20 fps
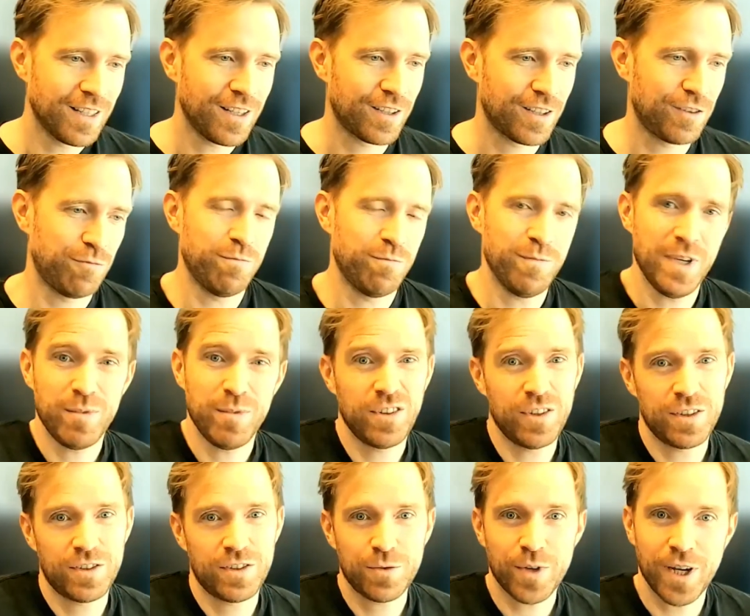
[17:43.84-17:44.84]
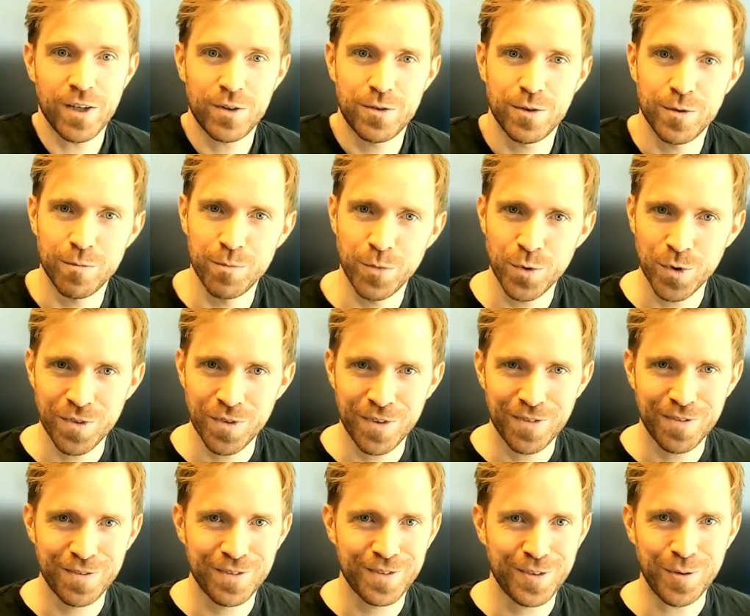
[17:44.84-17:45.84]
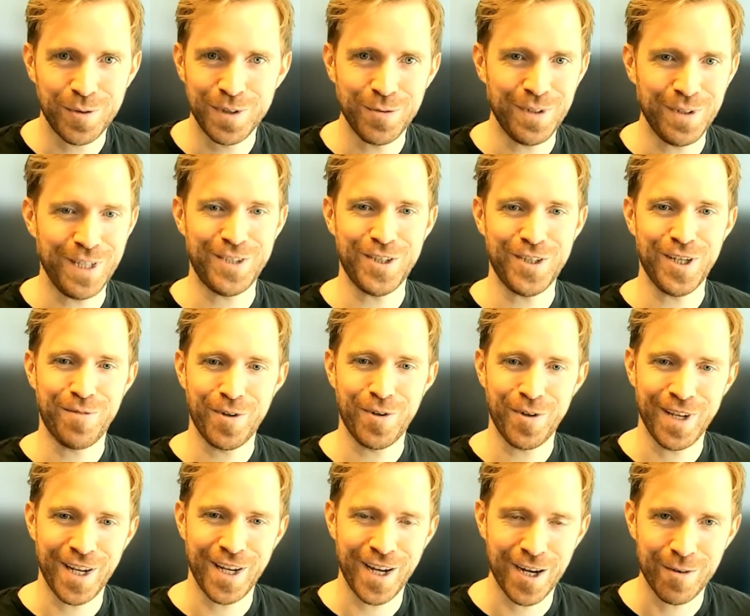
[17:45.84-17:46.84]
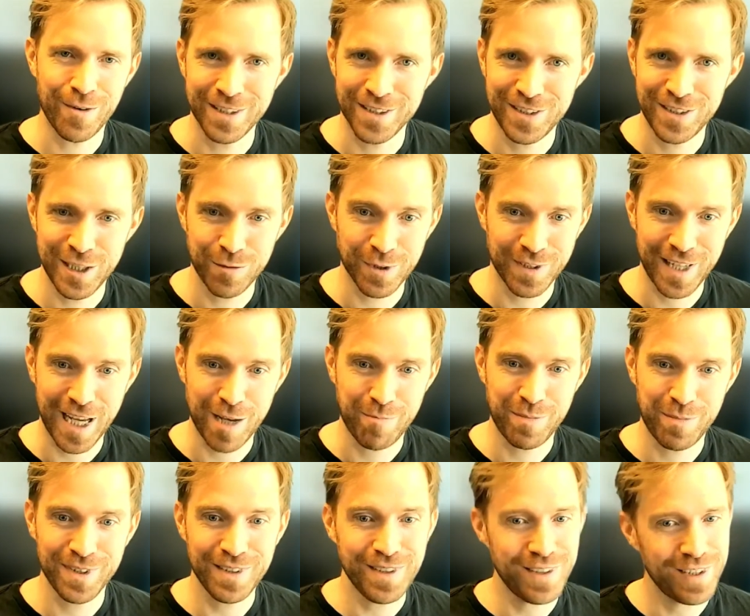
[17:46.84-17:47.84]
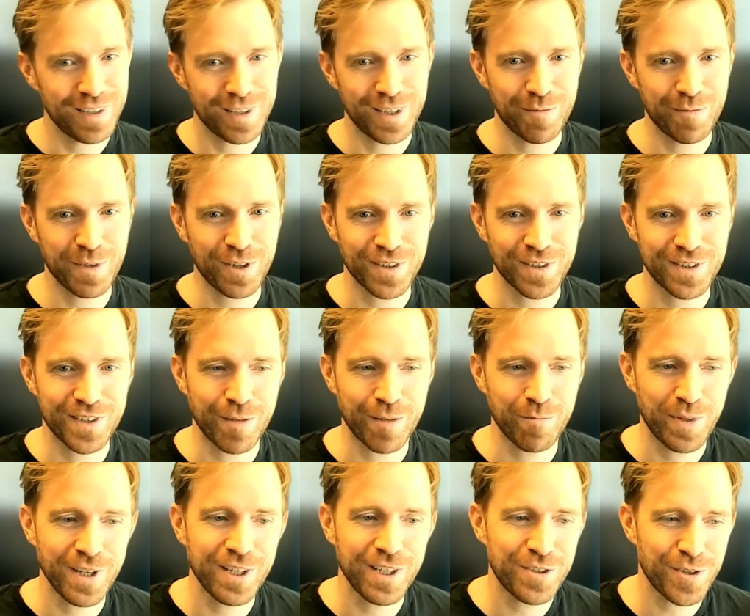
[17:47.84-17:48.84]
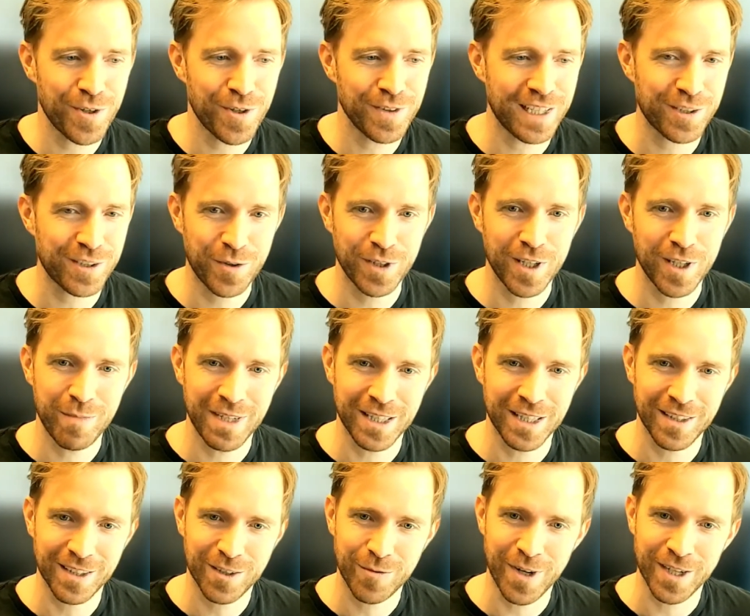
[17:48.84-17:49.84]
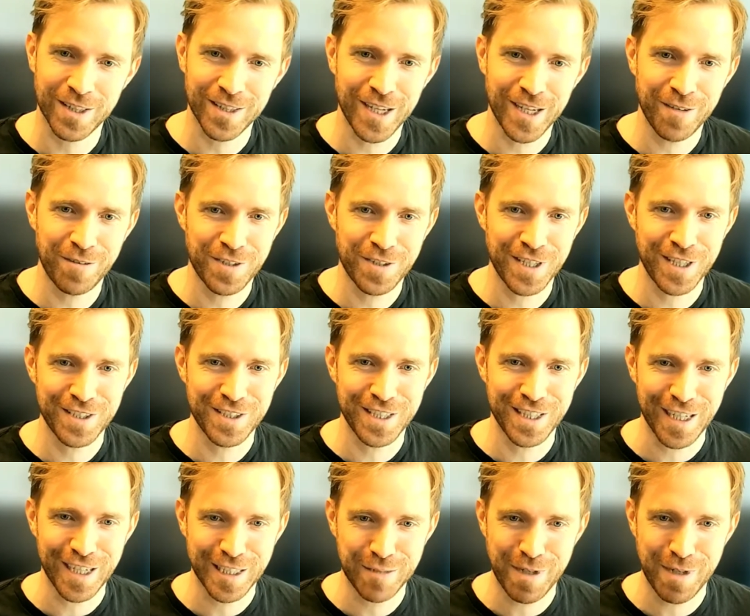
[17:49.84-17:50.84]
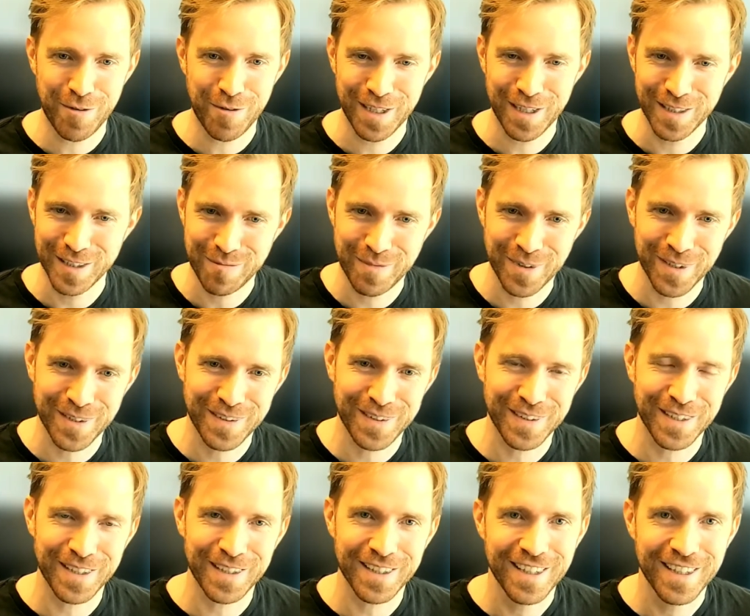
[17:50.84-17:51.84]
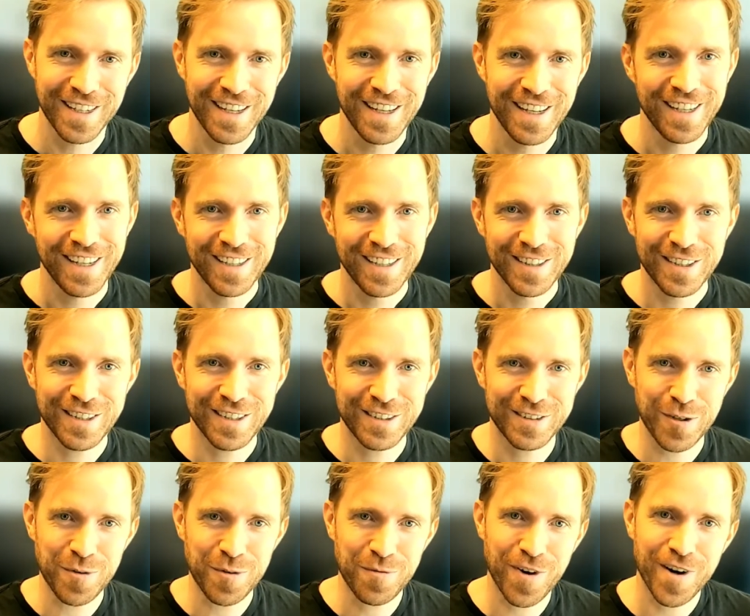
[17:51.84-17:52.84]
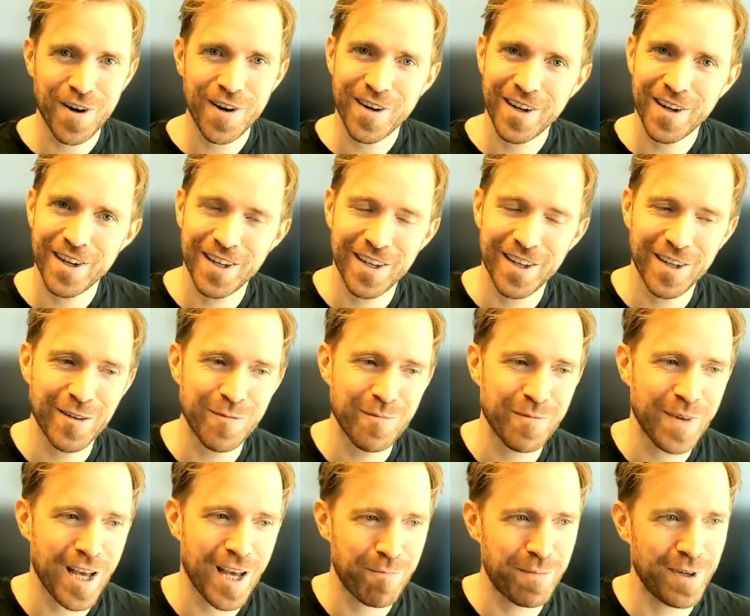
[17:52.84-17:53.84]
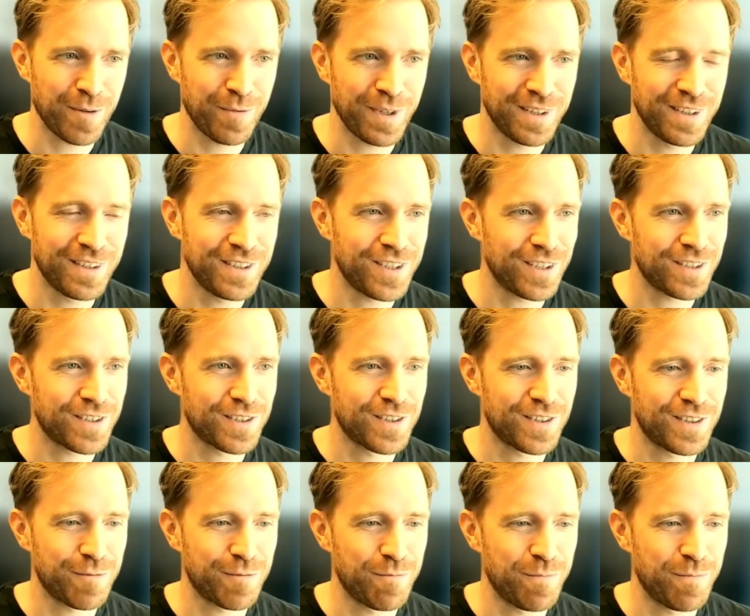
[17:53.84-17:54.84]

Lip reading: like maybe just try to move to Indonesia for a year and see what happened, because I'm pretty sure that could have been quite life-changing experience. But so far I am happy with just